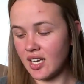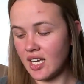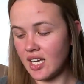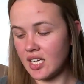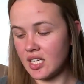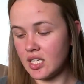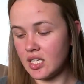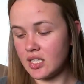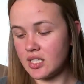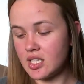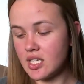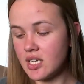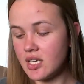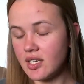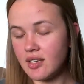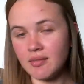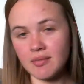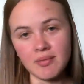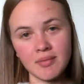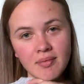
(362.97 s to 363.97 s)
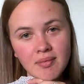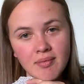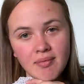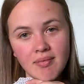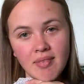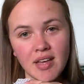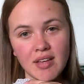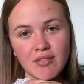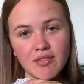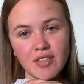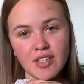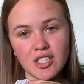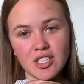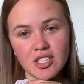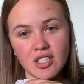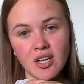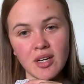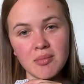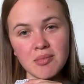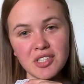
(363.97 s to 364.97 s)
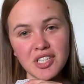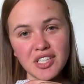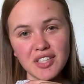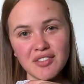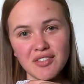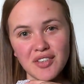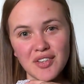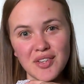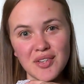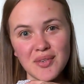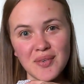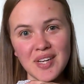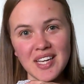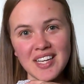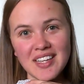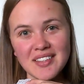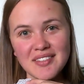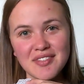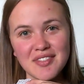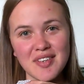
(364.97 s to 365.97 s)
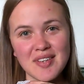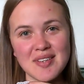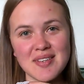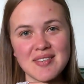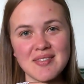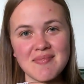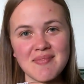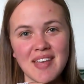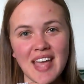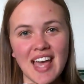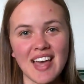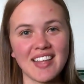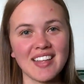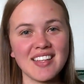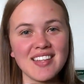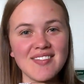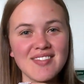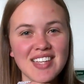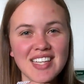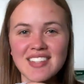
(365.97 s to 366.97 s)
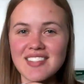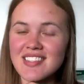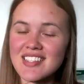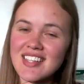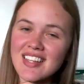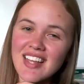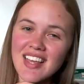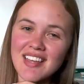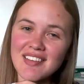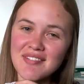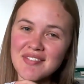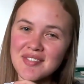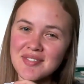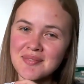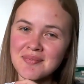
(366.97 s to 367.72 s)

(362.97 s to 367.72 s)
candy tee, my finished object for the week from Callie of Needles and Life.